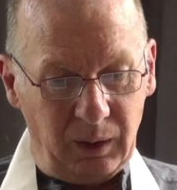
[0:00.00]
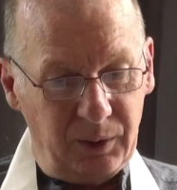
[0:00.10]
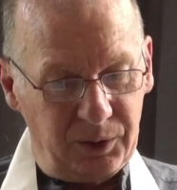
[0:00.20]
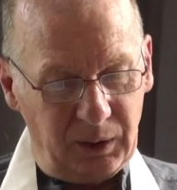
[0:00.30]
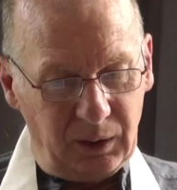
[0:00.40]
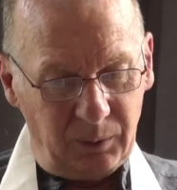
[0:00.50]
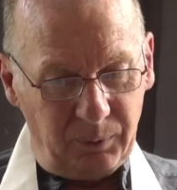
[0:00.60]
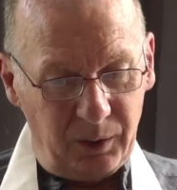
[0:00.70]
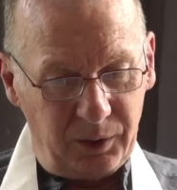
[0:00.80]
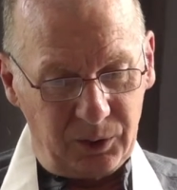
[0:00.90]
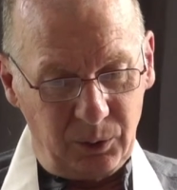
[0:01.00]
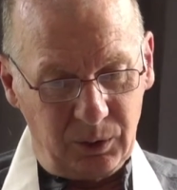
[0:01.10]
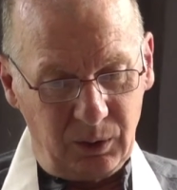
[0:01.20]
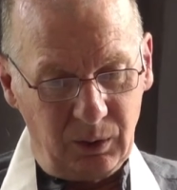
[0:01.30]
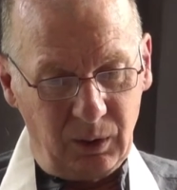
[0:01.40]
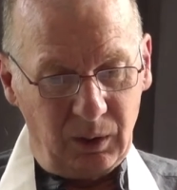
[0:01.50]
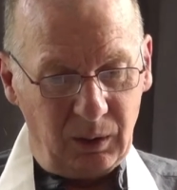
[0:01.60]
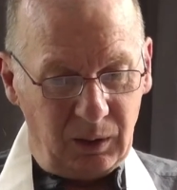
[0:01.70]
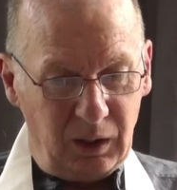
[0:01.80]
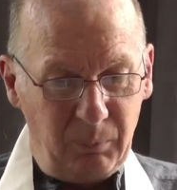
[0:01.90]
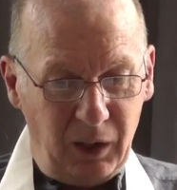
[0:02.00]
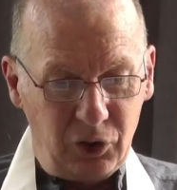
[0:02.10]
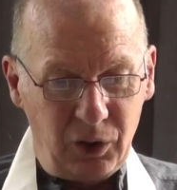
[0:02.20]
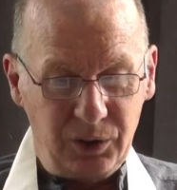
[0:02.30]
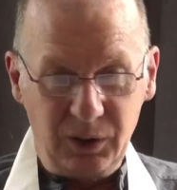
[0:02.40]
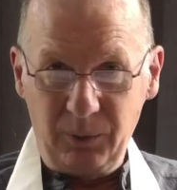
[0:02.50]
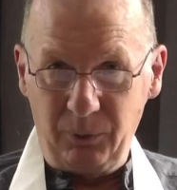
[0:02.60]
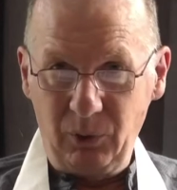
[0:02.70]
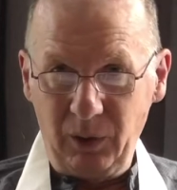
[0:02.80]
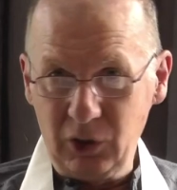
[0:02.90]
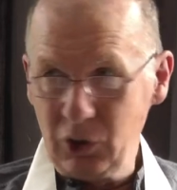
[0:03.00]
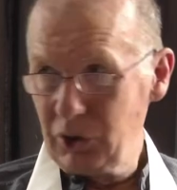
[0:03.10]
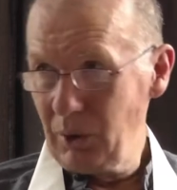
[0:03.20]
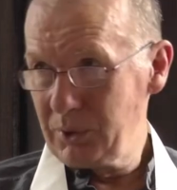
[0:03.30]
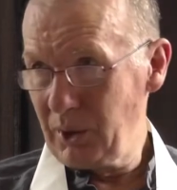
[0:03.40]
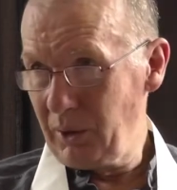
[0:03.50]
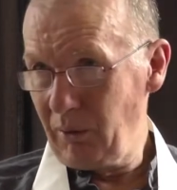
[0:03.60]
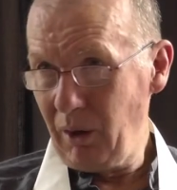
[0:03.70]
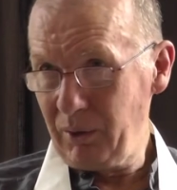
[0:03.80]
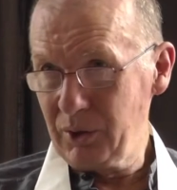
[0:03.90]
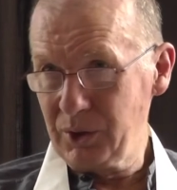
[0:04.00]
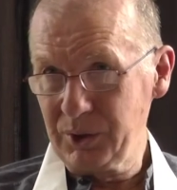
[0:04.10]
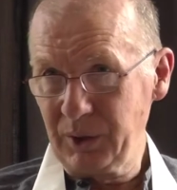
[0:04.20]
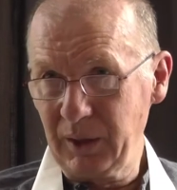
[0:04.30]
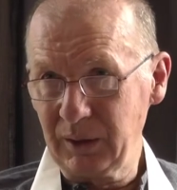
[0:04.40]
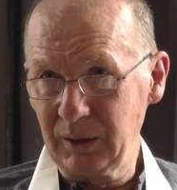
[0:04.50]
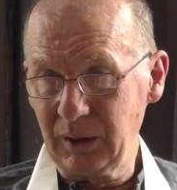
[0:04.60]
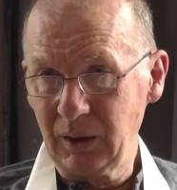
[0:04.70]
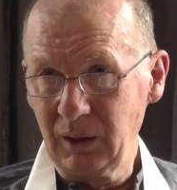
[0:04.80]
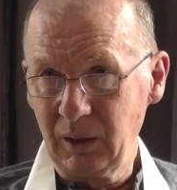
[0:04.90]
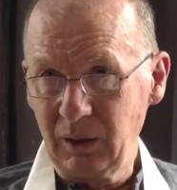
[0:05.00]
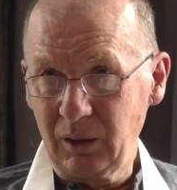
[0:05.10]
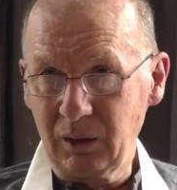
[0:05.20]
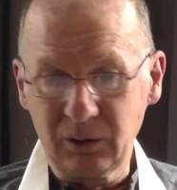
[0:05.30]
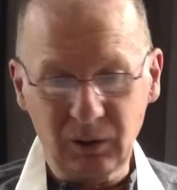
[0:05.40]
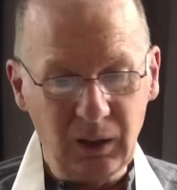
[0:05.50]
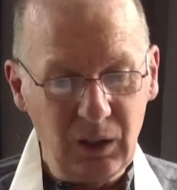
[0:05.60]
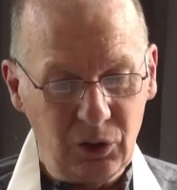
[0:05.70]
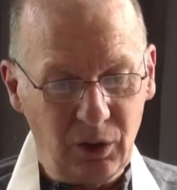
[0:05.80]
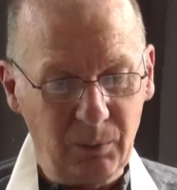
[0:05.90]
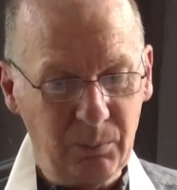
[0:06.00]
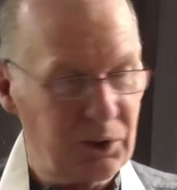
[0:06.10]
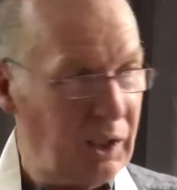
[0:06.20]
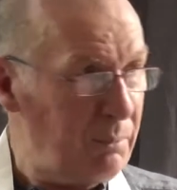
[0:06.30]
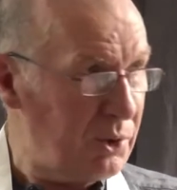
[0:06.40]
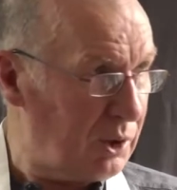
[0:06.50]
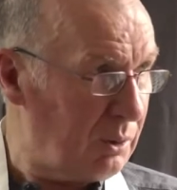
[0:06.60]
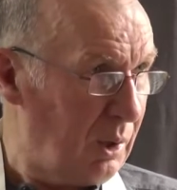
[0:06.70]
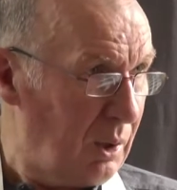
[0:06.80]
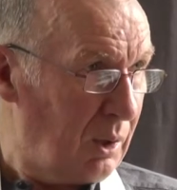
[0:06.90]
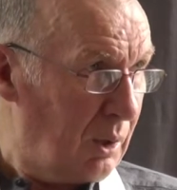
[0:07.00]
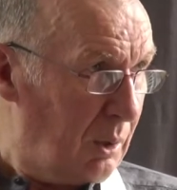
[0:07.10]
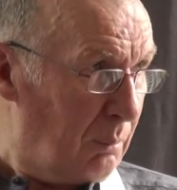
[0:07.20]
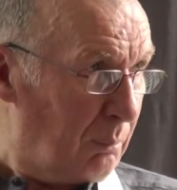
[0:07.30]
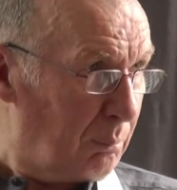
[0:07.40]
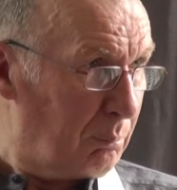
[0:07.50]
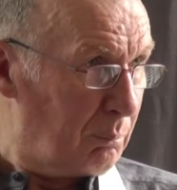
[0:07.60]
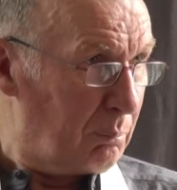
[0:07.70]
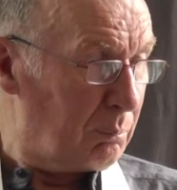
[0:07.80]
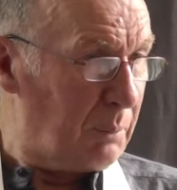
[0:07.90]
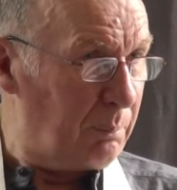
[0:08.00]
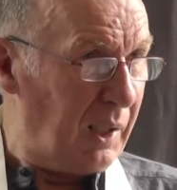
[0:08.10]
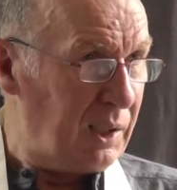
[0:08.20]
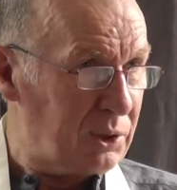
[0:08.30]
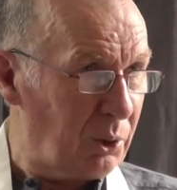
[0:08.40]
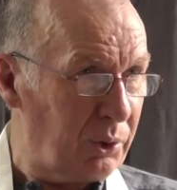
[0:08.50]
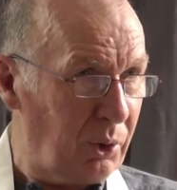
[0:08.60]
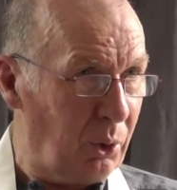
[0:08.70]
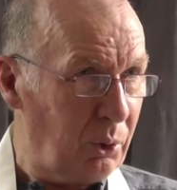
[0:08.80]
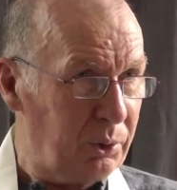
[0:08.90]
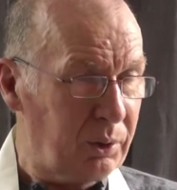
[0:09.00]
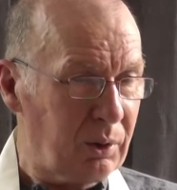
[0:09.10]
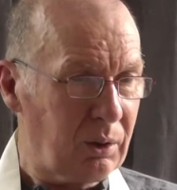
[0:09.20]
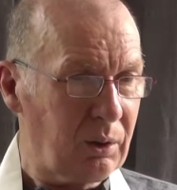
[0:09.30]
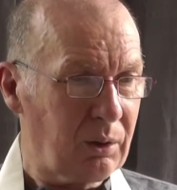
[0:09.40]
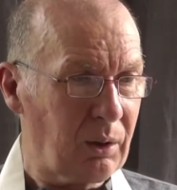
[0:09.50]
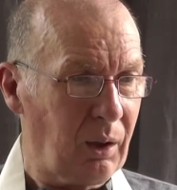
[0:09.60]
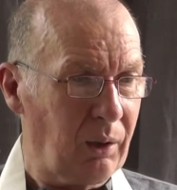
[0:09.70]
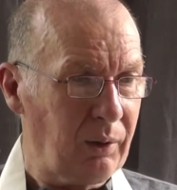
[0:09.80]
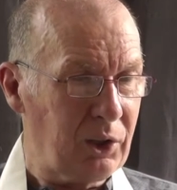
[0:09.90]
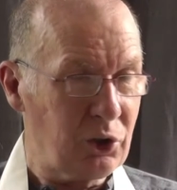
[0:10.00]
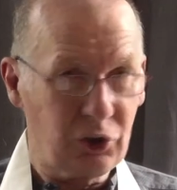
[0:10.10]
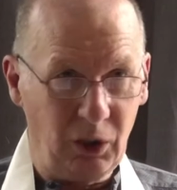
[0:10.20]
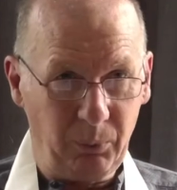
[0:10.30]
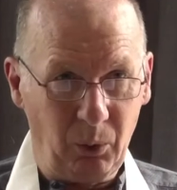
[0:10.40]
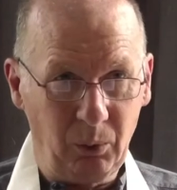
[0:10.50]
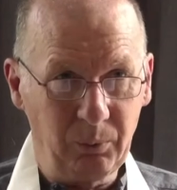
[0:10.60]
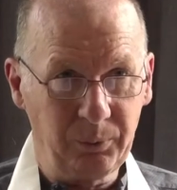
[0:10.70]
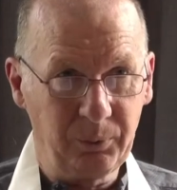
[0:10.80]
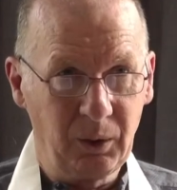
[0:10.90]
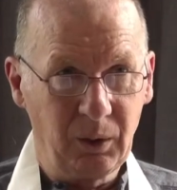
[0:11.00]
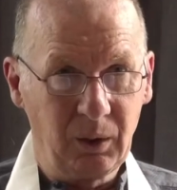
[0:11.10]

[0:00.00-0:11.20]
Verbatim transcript: In the Sigalavada Sutta, he mentions the different relationships that there are in society, and each of them seems to be based on, on uh, a relationship of